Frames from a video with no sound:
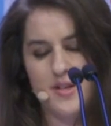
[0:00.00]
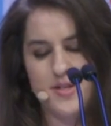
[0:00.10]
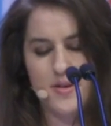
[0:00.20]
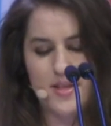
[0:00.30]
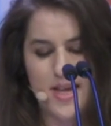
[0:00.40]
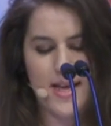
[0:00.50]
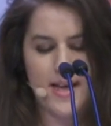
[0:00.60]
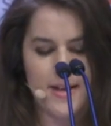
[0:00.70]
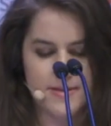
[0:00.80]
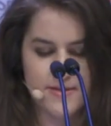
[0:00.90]
So in the
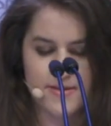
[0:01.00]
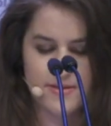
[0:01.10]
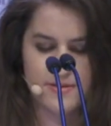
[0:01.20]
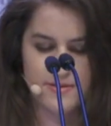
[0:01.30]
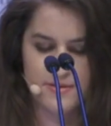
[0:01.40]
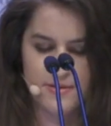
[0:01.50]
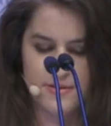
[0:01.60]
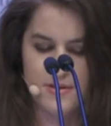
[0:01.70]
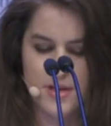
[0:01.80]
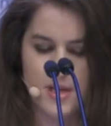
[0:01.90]
end,
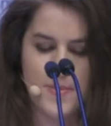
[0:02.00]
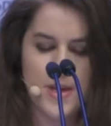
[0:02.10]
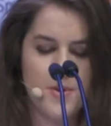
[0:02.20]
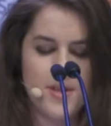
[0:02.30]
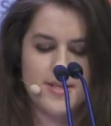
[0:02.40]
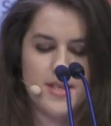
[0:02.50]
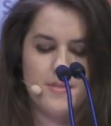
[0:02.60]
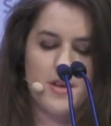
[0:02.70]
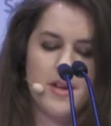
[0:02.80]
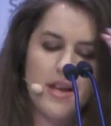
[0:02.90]
the people in this
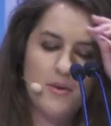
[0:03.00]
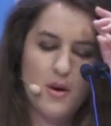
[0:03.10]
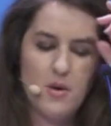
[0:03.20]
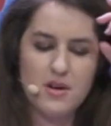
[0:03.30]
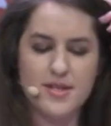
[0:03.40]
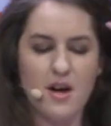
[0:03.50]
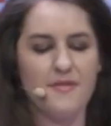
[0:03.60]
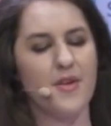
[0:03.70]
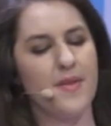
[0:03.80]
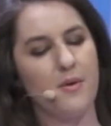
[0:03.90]
community were worse
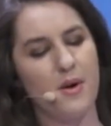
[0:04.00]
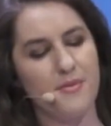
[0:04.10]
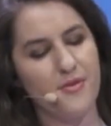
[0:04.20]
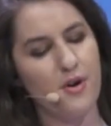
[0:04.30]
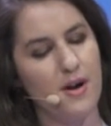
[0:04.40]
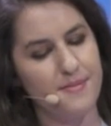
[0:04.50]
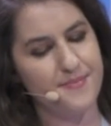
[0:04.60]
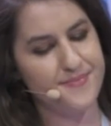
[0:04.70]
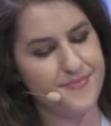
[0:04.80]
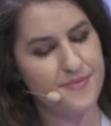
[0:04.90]
off than they were before.
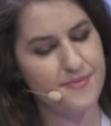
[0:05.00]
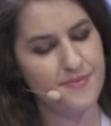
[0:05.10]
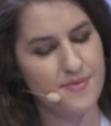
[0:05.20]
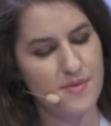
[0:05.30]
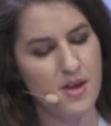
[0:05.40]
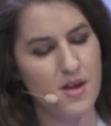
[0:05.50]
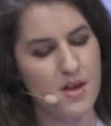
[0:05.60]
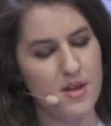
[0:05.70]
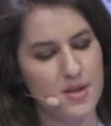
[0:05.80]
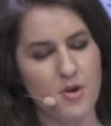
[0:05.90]

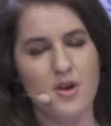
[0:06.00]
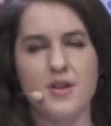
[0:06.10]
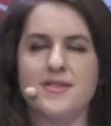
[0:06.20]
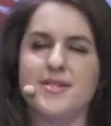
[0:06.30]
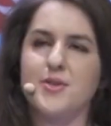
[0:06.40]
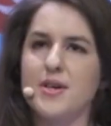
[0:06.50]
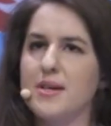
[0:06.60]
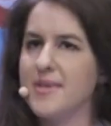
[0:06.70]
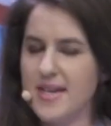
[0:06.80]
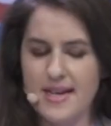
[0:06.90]
The moral of the
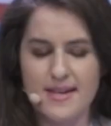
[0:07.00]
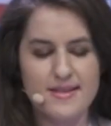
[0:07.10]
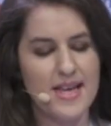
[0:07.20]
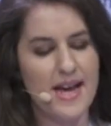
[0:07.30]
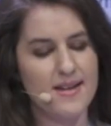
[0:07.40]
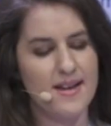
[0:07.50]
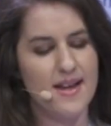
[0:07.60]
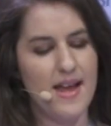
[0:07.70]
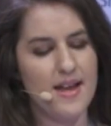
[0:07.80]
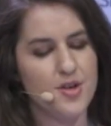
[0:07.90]
story being that
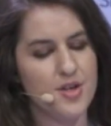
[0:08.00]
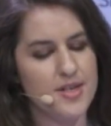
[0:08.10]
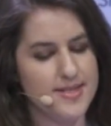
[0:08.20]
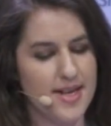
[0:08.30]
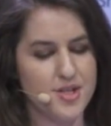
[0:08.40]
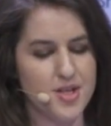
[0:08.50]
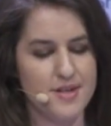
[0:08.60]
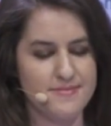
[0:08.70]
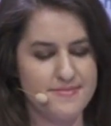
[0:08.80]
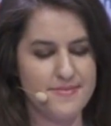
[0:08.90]
a good
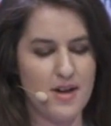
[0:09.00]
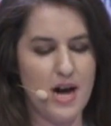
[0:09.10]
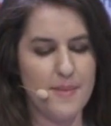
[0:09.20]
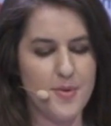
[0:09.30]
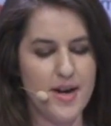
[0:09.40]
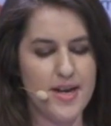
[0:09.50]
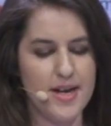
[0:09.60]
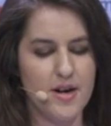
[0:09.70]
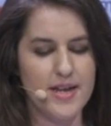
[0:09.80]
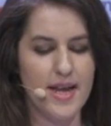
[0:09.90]
intention
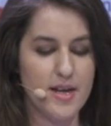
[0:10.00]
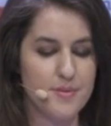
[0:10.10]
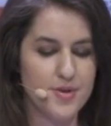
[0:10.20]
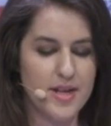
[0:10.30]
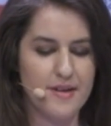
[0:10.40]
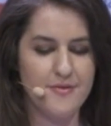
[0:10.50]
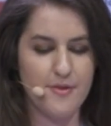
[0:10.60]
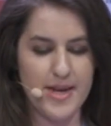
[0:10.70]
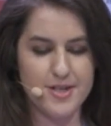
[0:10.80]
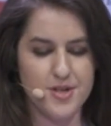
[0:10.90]
operating on incomplete
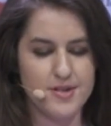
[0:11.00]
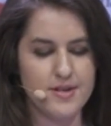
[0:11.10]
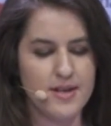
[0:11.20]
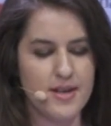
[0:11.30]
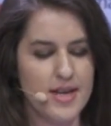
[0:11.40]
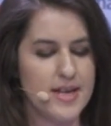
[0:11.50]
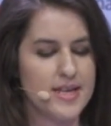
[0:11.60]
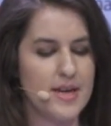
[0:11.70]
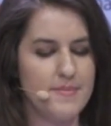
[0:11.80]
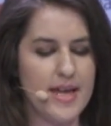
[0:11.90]
information
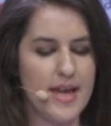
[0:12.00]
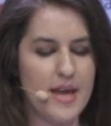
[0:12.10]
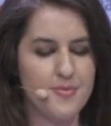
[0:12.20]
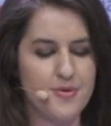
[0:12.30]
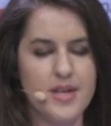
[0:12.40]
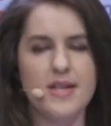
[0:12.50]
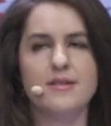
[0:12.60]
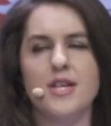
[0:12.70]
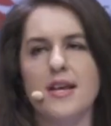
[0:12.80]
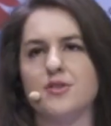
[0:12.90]
can be a pretty
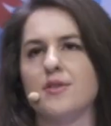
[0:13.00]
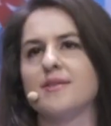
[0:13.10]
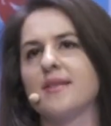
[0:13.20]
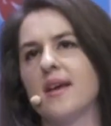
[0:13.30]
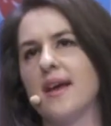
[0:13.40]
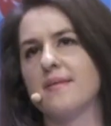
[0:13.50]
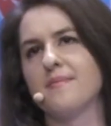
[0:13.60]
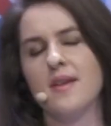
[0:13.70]
dangerous thing.